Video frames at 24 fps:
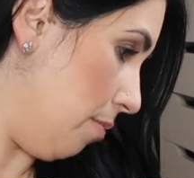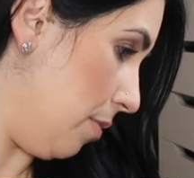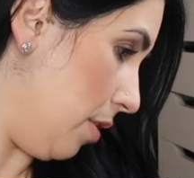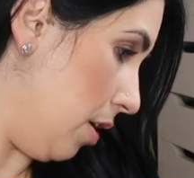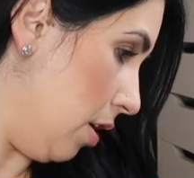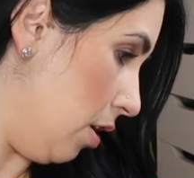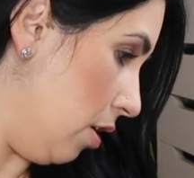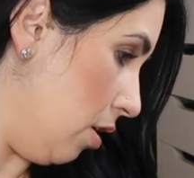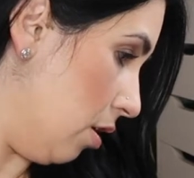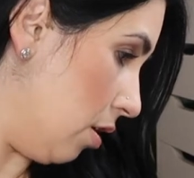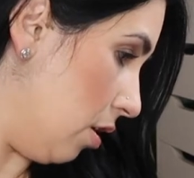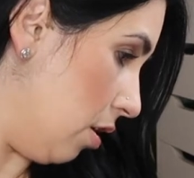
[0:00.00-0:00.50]
the
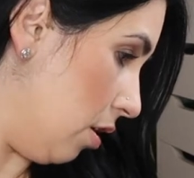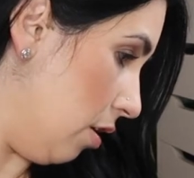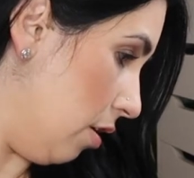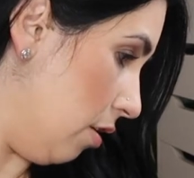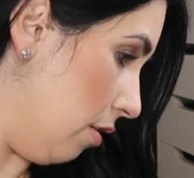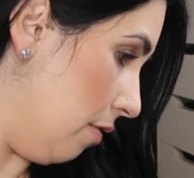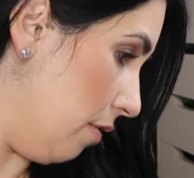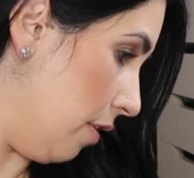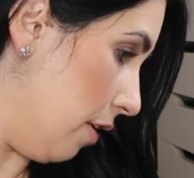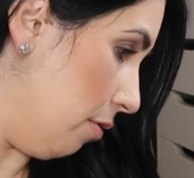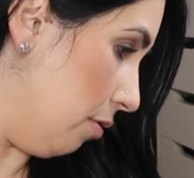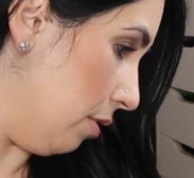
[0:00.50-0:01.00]
look
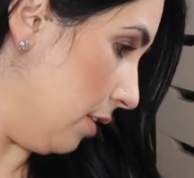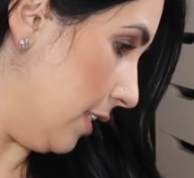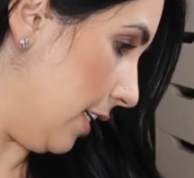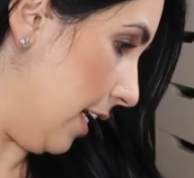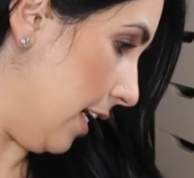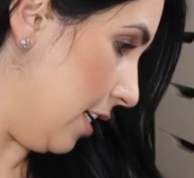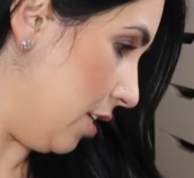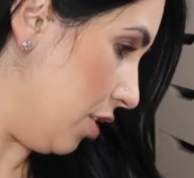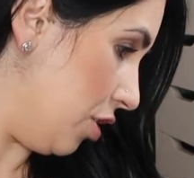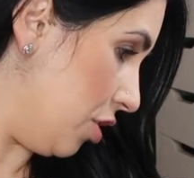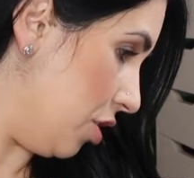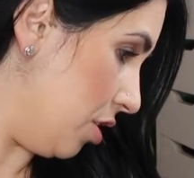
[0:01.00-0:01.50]
of
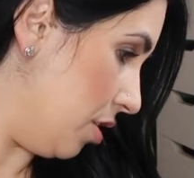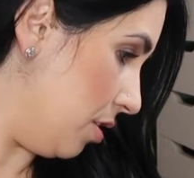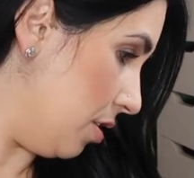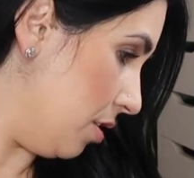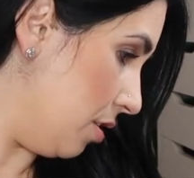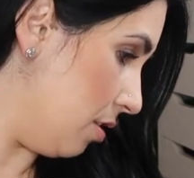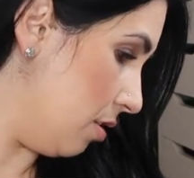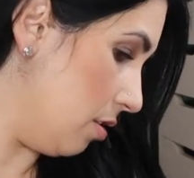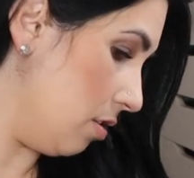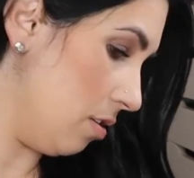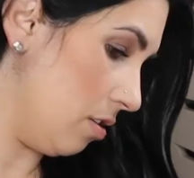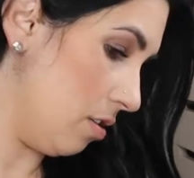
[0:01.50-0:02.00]

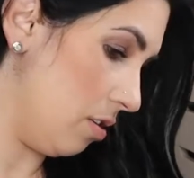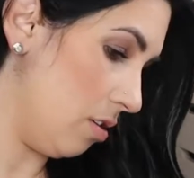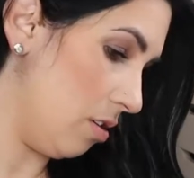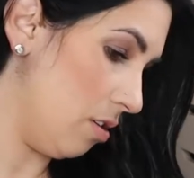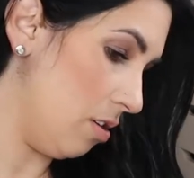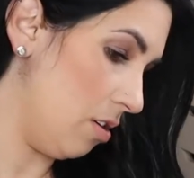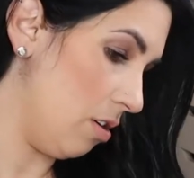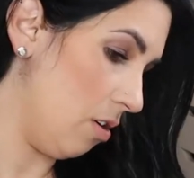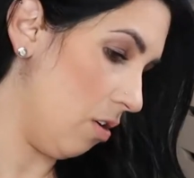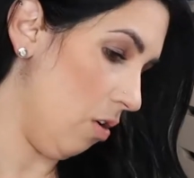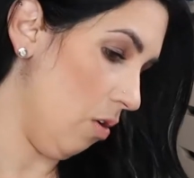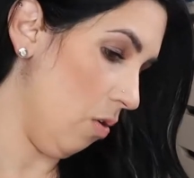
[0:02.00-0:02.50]
irritation.
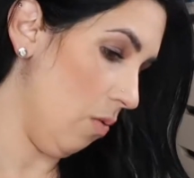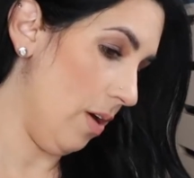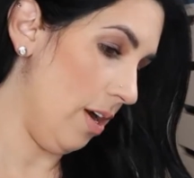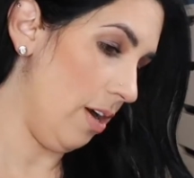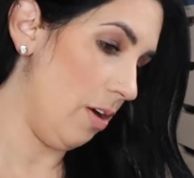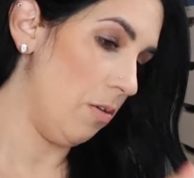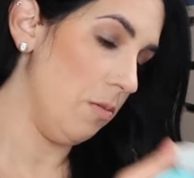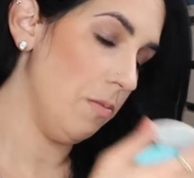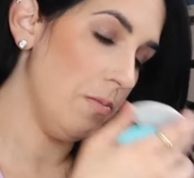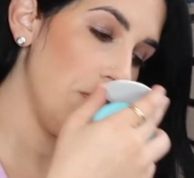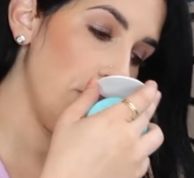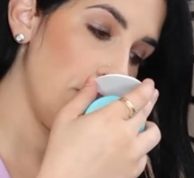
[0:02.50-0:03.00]
Oh
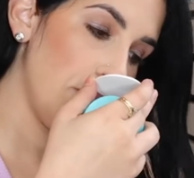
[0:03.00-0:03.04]
wow.